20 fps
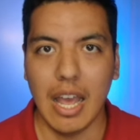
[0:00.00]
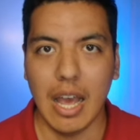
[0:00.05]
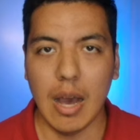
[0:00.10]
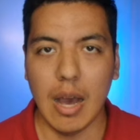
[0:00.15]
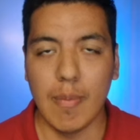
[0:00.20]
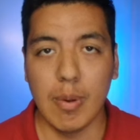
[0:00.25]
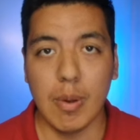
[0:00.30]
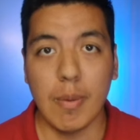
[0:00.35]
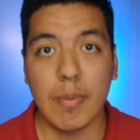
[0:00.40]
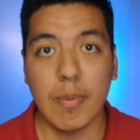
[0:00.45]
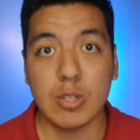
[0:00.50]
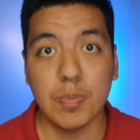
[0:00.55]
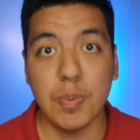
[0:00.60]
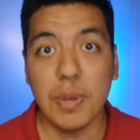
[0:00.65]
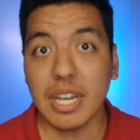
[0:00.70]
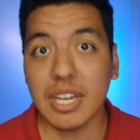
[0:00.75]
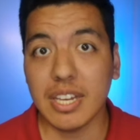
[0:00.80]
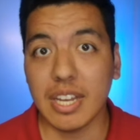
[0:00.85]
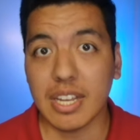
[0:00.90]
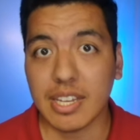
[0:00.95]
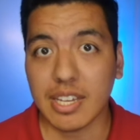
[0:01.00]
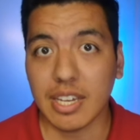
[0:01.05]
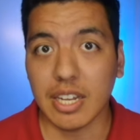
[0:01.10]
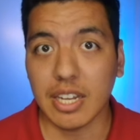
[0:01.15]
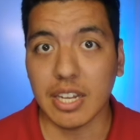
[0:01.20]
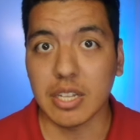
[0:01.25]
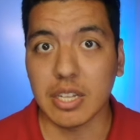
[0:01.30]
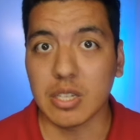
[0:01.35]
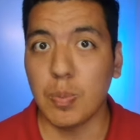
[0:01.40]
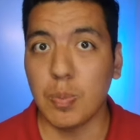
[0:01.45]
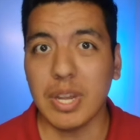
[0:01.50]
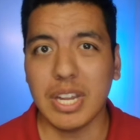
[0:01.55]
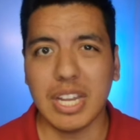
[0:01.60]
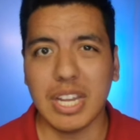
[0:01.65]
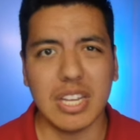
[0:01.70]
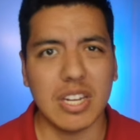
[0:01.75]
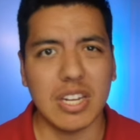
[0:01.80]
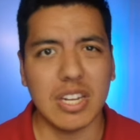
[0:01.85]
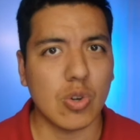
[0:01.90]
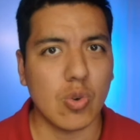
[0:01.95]
But speaking of Keene,
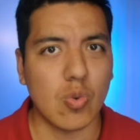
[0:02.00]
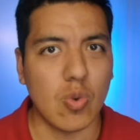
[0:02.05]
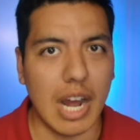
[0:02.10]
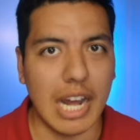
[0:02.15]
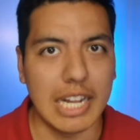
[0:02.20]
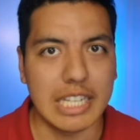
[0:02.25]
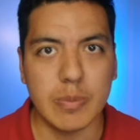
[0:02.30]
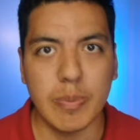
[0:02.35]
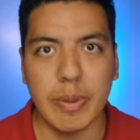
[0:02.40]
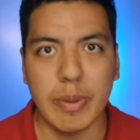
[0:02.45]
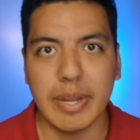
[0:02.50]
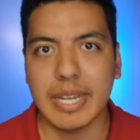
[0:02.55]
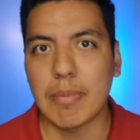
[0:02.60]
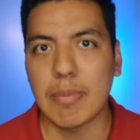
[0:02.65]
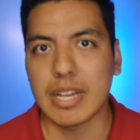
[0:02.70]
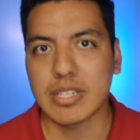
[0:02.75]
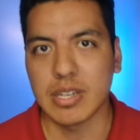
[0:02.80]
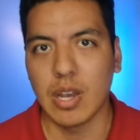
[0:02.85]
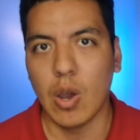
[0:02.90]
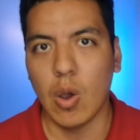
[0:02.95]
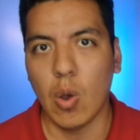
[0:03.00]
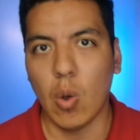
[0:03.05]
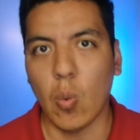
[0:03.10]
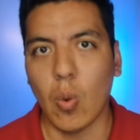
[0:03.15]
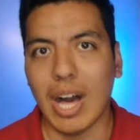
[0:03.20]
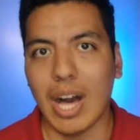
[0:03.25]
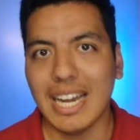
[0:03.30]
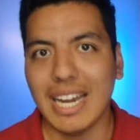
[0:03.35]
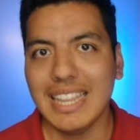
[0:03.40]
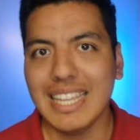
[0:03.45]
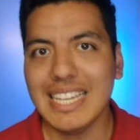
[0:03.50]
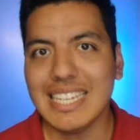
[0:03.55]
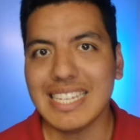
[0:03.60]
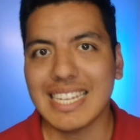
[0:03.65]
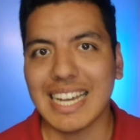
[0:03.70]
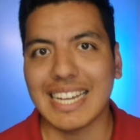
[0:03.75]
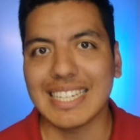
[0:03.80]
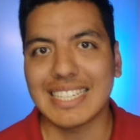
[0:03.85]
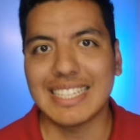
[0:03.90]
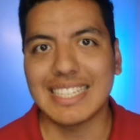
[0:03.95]
speaking of Sherrod, speaking of Moss, why do these
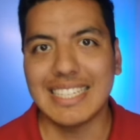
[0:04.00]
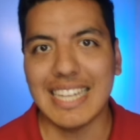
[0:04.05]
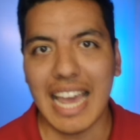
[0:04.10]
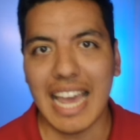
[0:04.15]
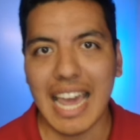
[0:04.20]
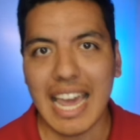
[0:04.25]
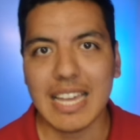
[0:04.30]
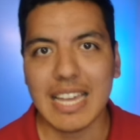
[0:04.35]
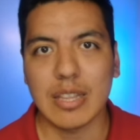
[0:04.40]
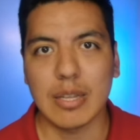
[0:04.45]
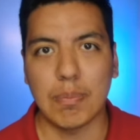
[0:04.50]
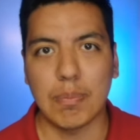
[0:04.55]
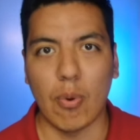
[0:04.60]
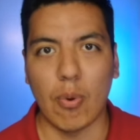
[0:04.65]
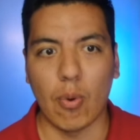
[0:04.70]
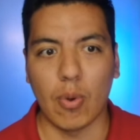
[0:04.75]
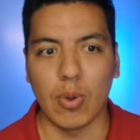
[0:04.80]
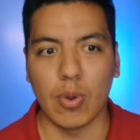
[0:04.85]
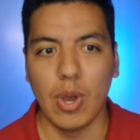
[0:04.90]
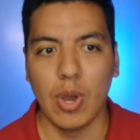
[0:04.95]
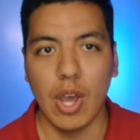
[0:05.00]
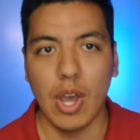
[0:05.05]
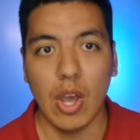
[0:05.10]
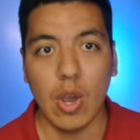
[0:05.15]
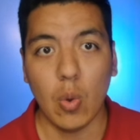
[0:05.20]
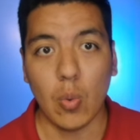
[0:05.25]
guys stay in the portal?